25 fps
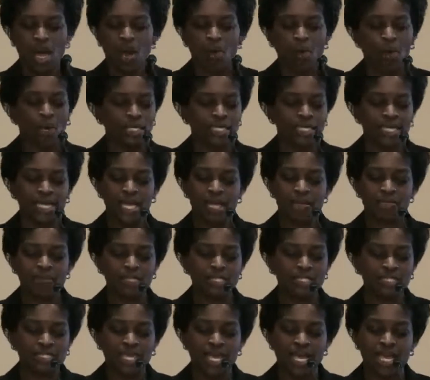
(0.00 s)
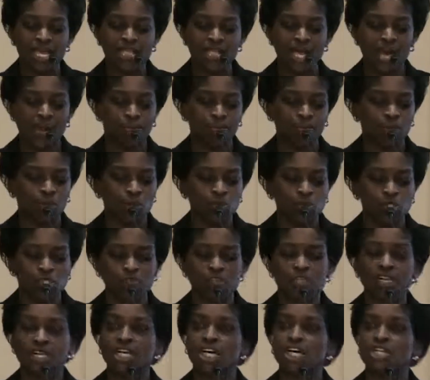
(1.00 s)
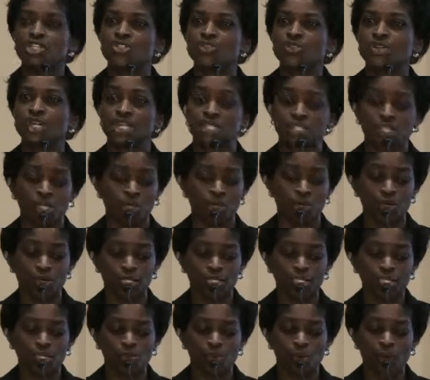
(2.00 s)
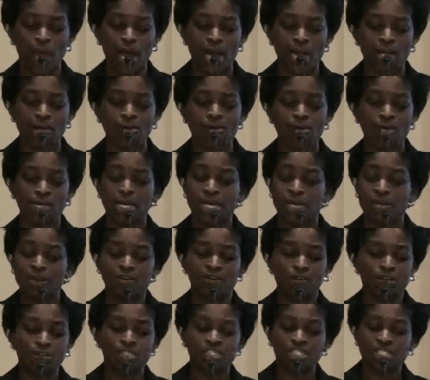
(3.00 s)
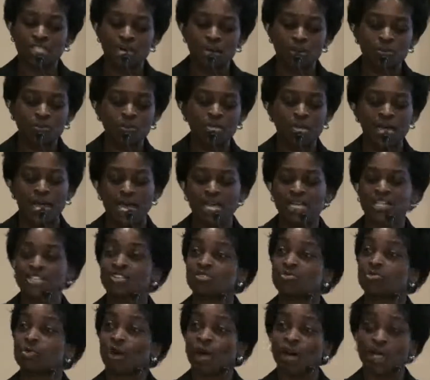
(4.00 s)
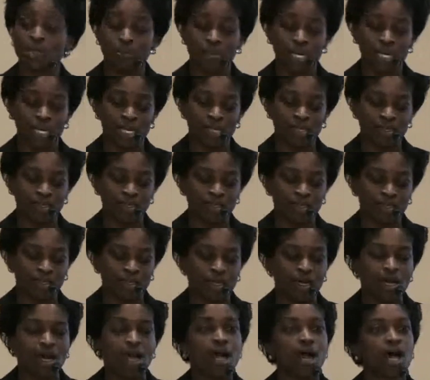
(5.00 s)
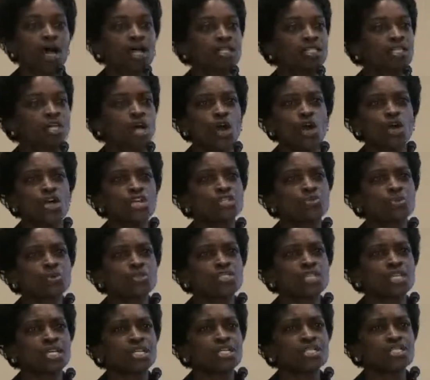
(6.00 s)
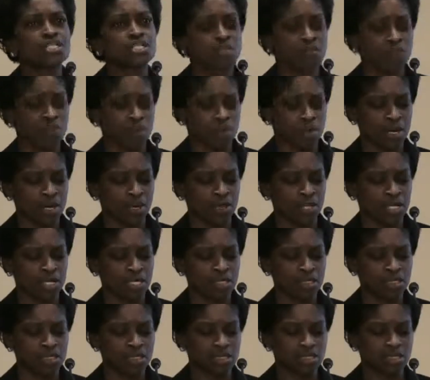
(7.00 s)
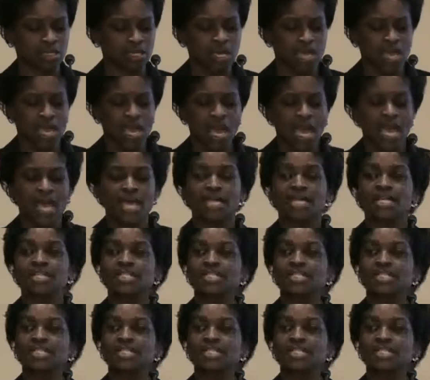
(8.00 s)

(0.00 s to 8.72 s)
While it can be said that most of the country is currently wired for some kind of broadband, a large percentage of Americans and